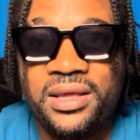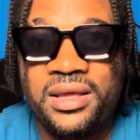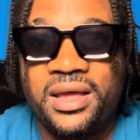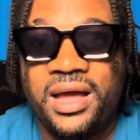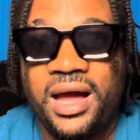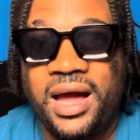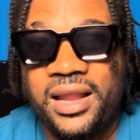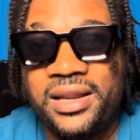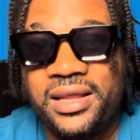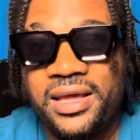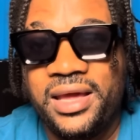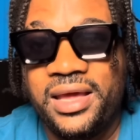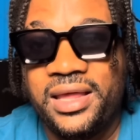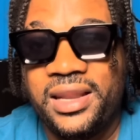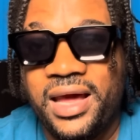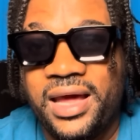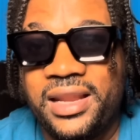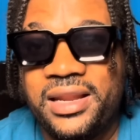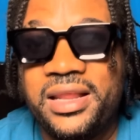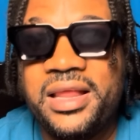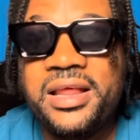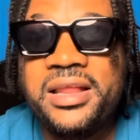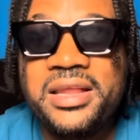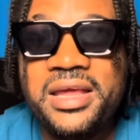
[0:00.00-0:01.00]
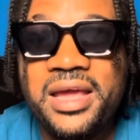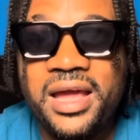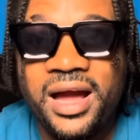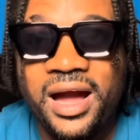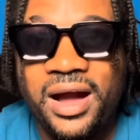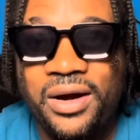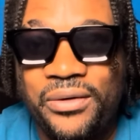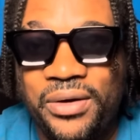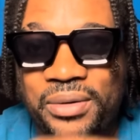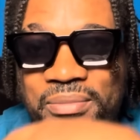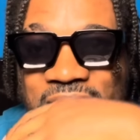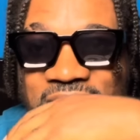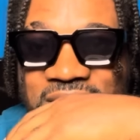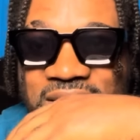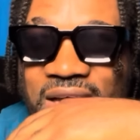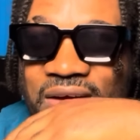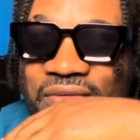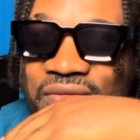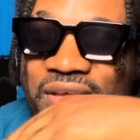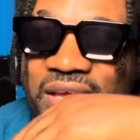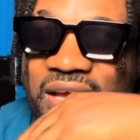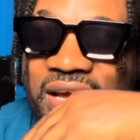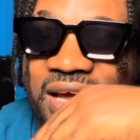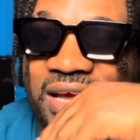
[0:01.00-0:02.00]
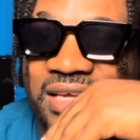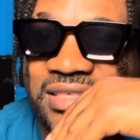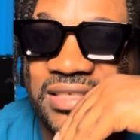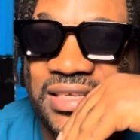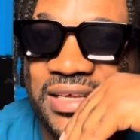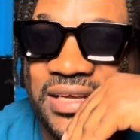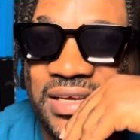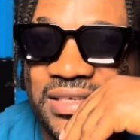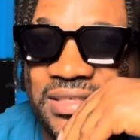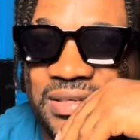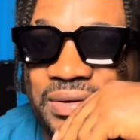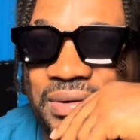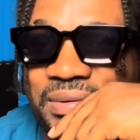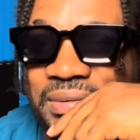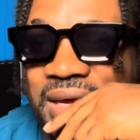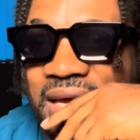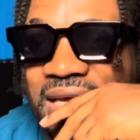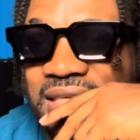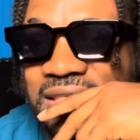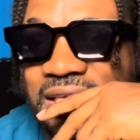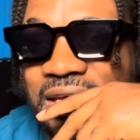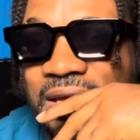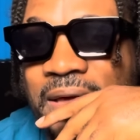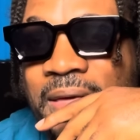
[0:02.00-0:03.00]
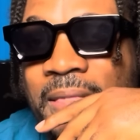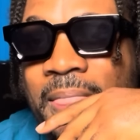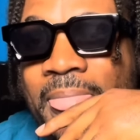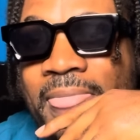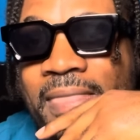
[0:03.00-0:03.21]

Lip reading: at the end of the day, what Mr. Vegas say. You see what I say?